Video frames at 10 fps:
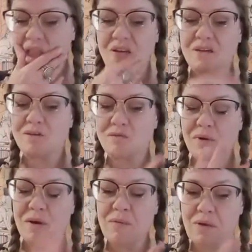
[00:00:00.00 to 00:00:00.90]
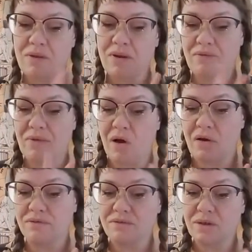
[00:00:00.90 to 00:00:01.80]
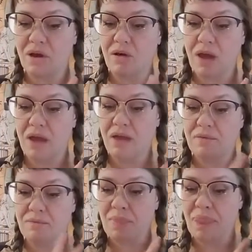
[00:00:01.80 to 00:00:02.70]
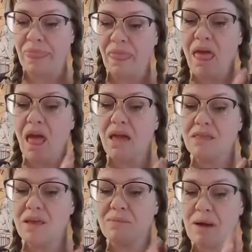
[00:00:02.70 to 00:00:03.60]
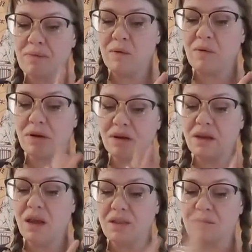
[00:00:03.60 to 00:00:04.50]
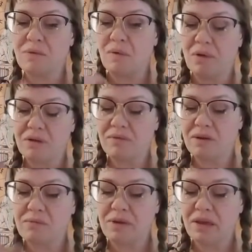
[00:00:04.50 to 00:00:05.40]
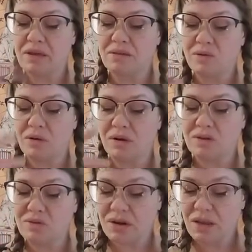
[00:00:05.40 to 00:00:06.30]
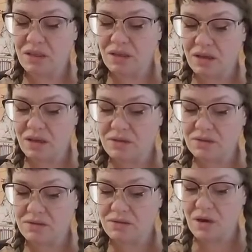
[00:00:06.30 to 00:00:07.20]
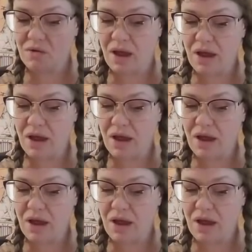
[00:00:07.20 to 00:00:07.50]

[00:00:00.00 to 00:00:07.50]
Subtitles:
3 women involved, okay? And they might be working together, but one of them is orchestrating things, okay?